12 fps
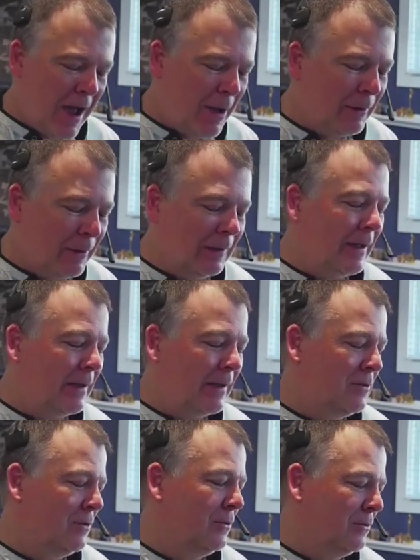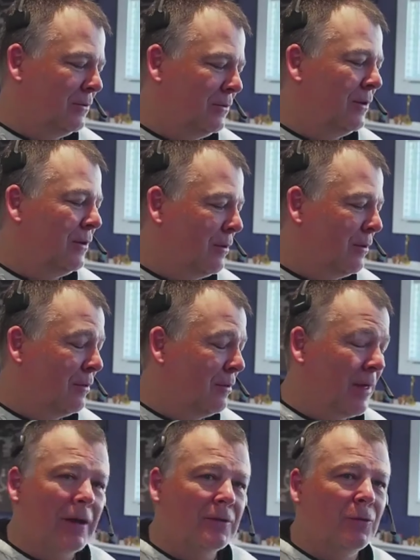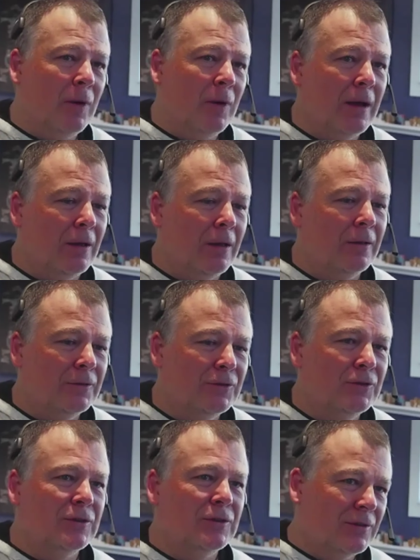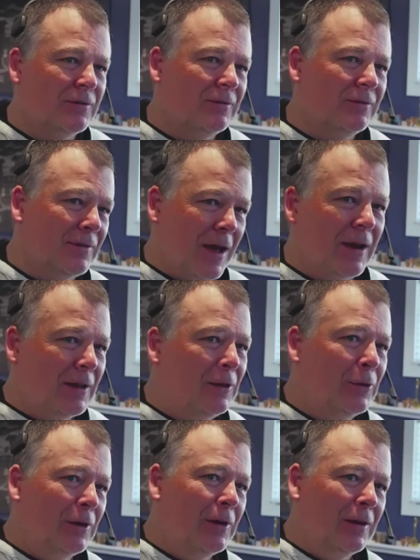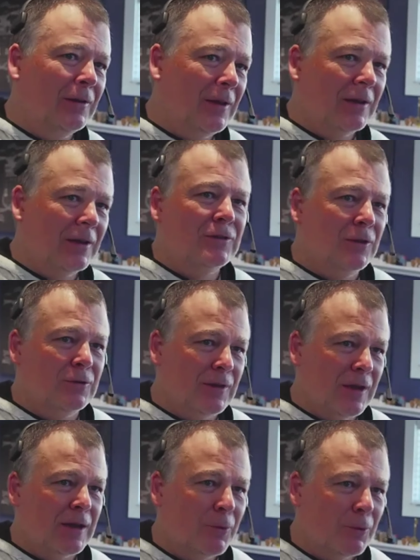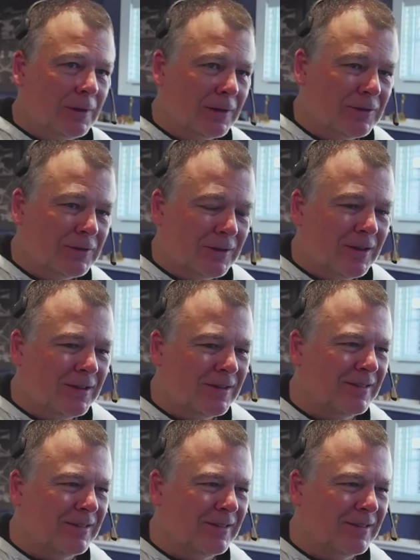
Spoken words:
I would like to know that as well, just not included in next year's ECMA release.